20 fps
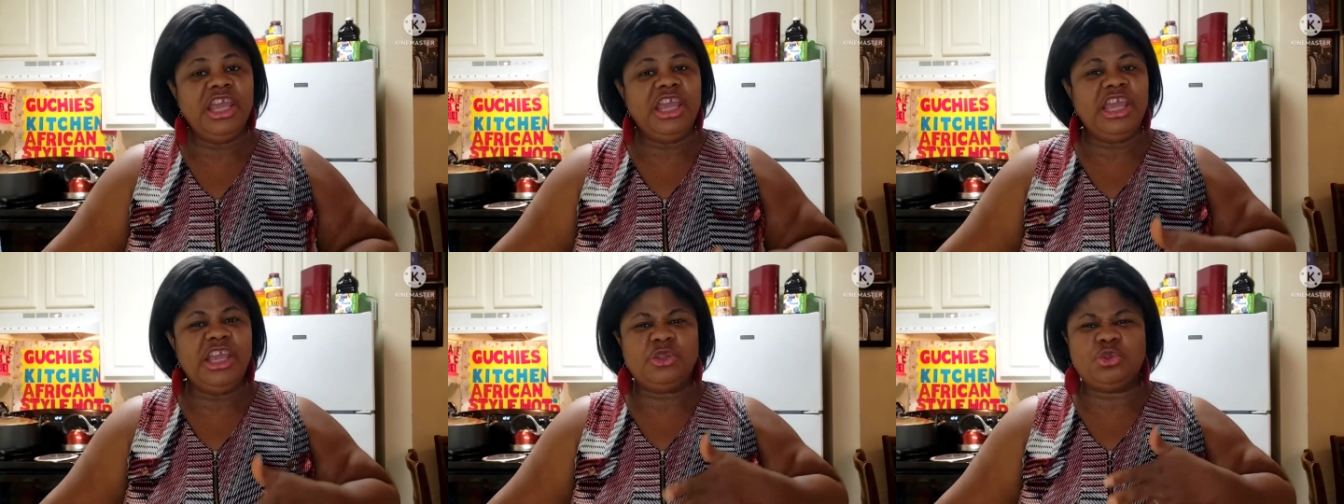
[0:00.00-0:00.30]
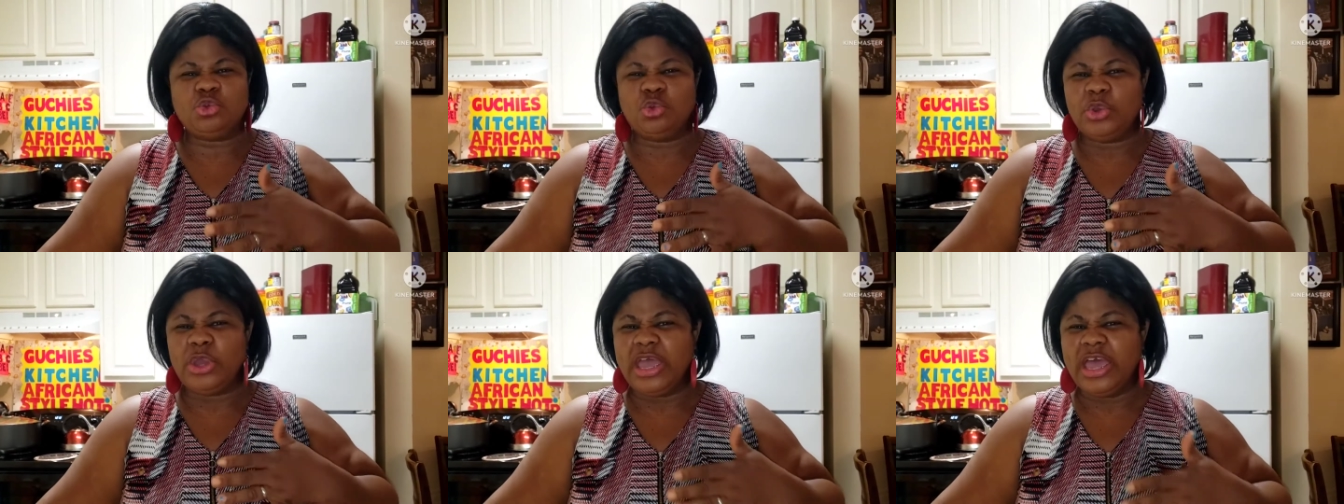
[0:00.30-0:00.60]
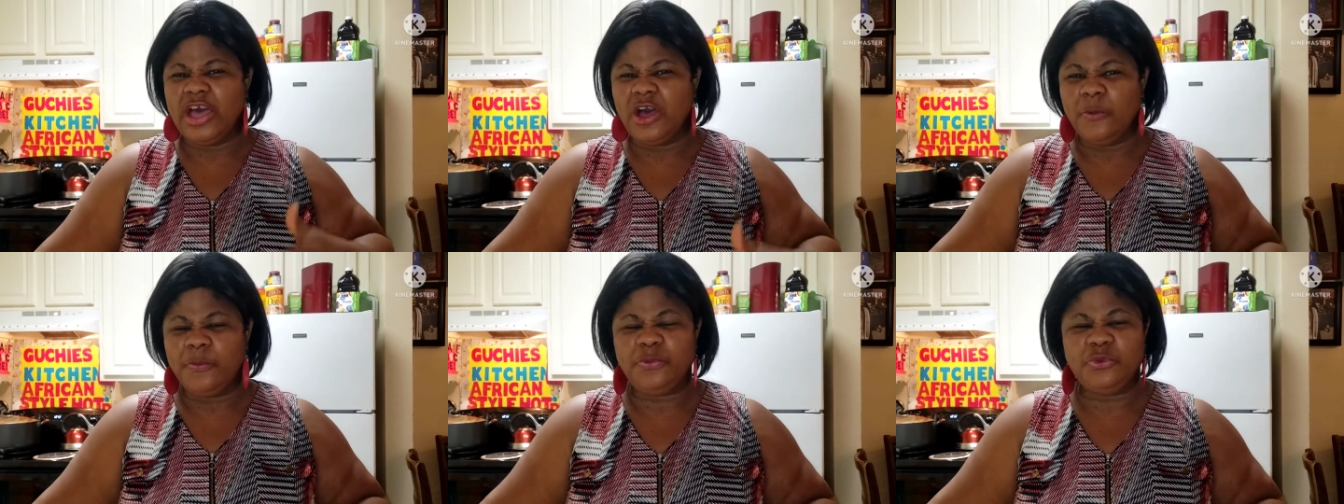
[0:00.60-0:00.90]
it will
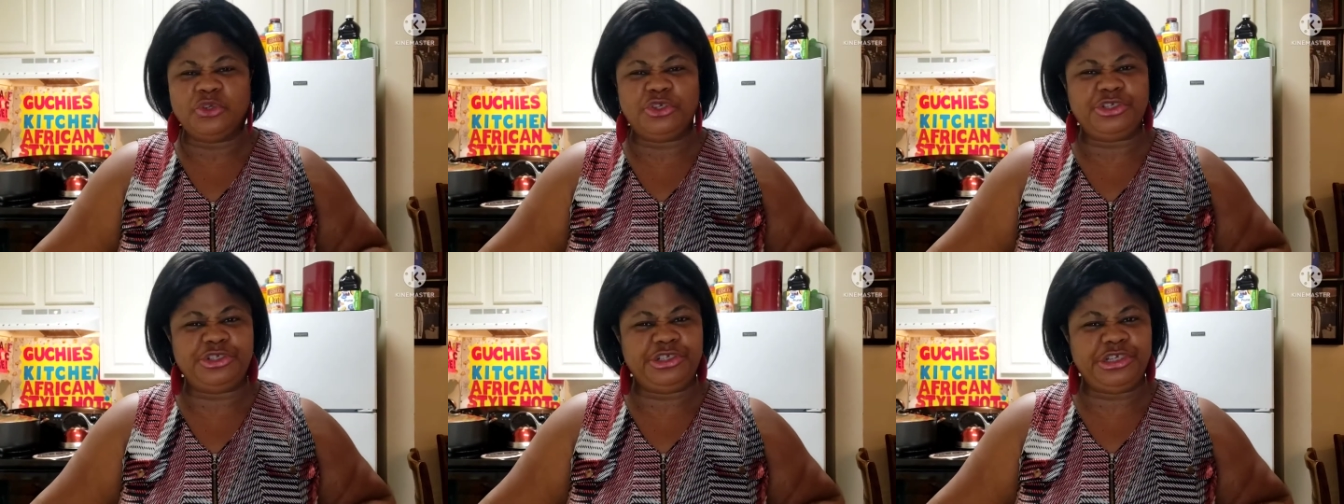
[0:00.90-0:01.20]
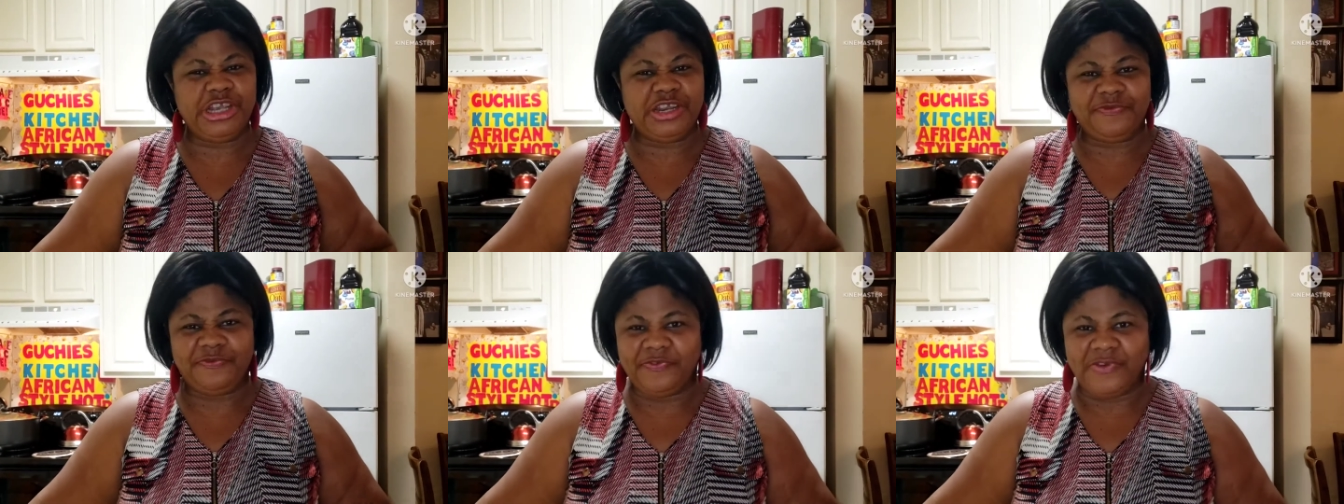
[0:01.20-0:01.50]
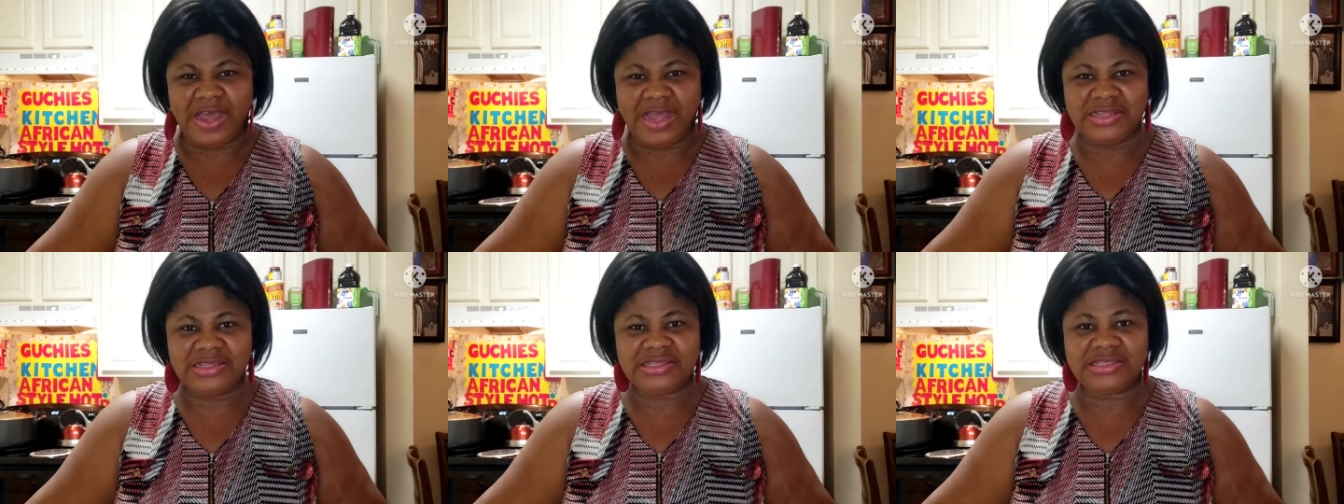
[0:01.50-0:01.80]
help you shed
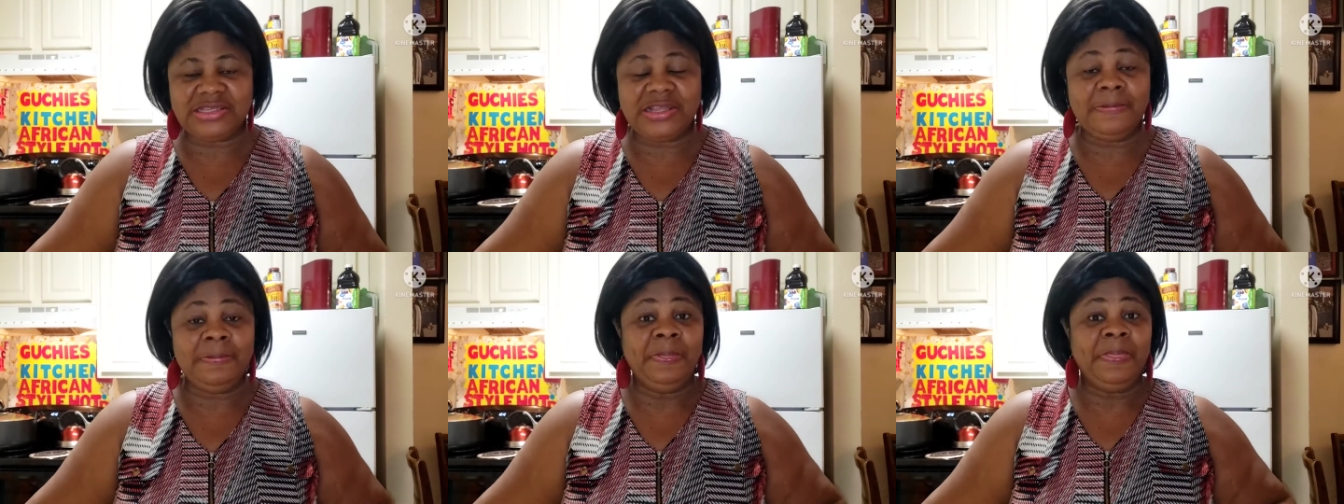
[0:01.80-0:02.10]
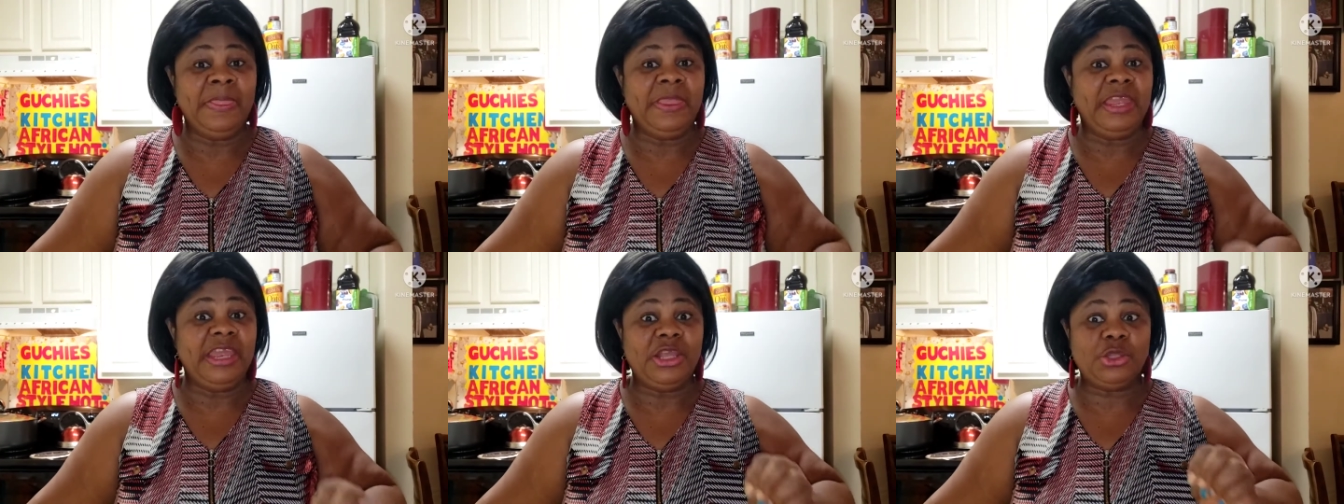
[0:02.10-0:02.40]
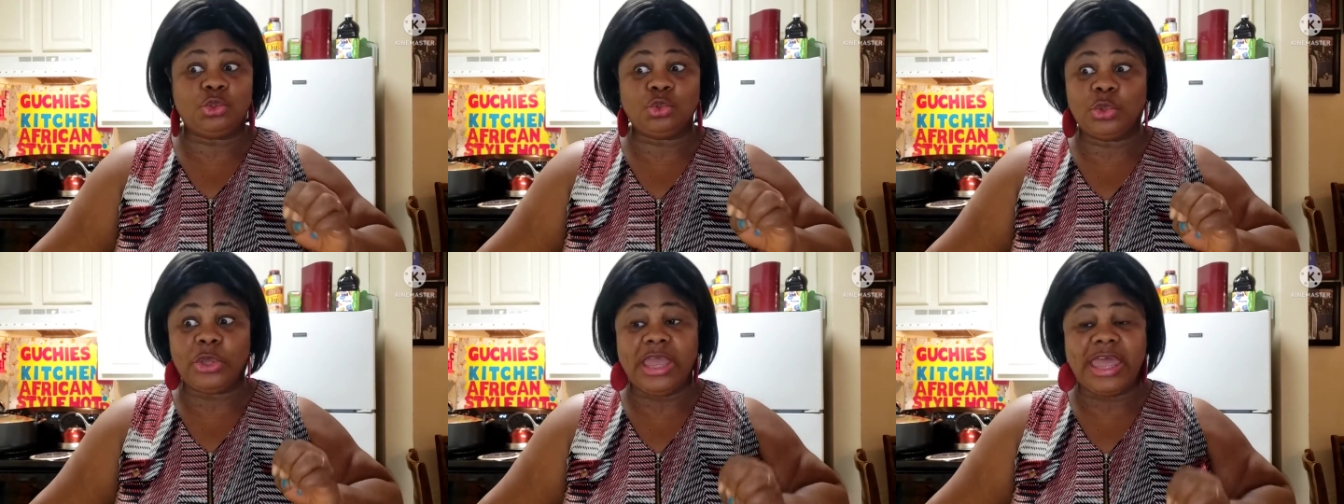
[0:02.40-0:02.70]
fat,
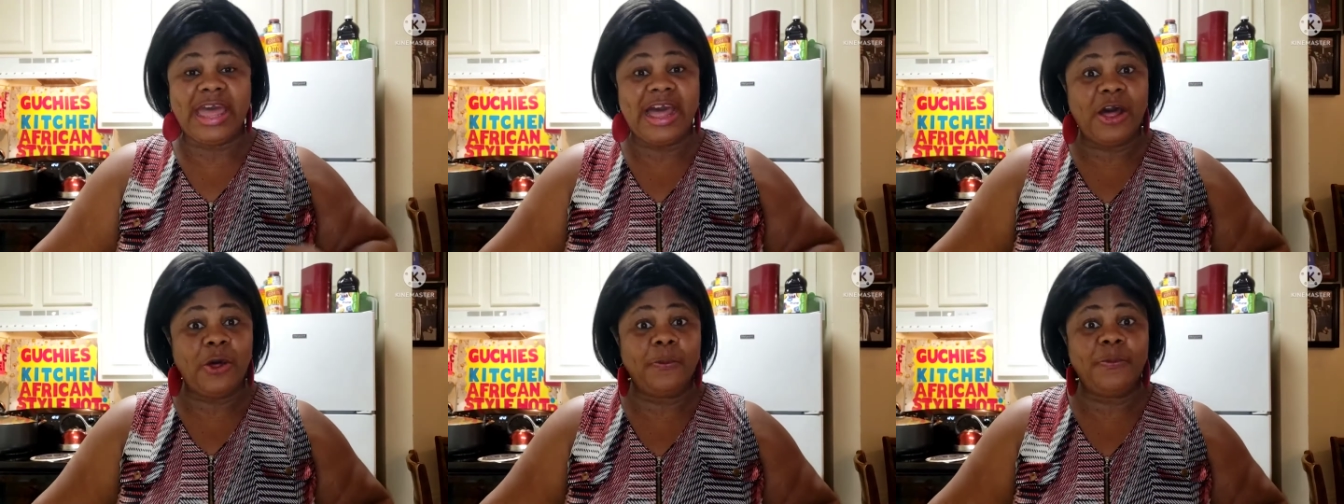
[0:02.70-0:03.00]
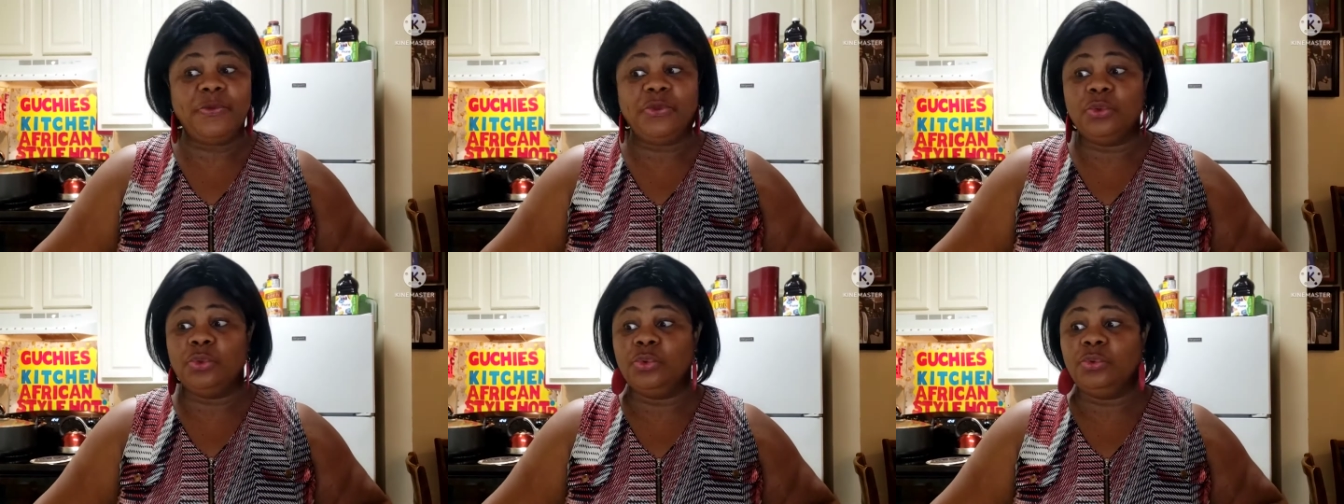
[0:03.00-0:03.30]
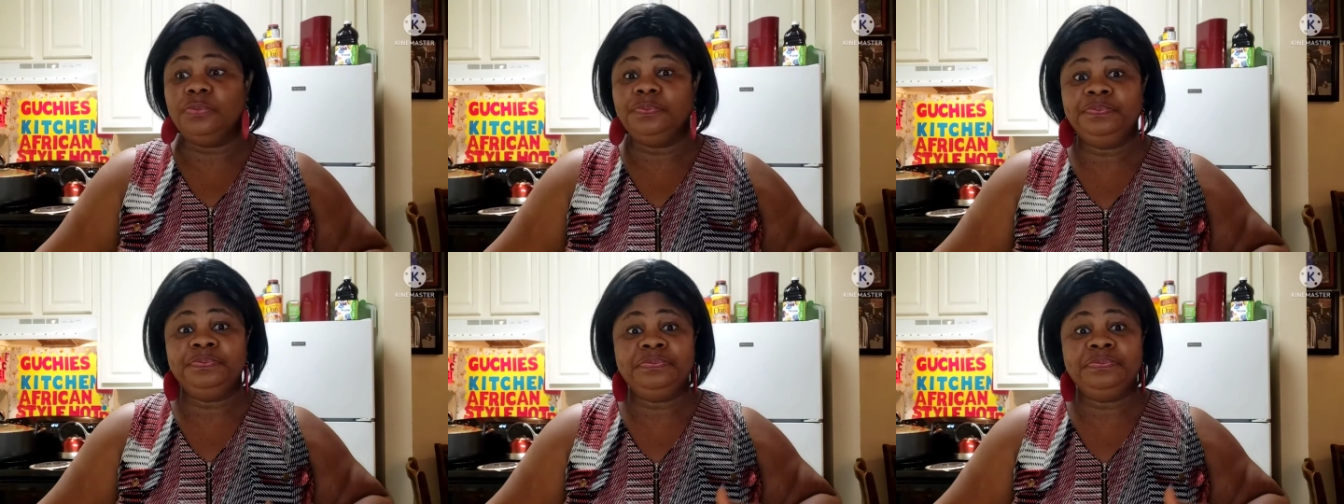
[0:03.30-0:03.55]
it will help you,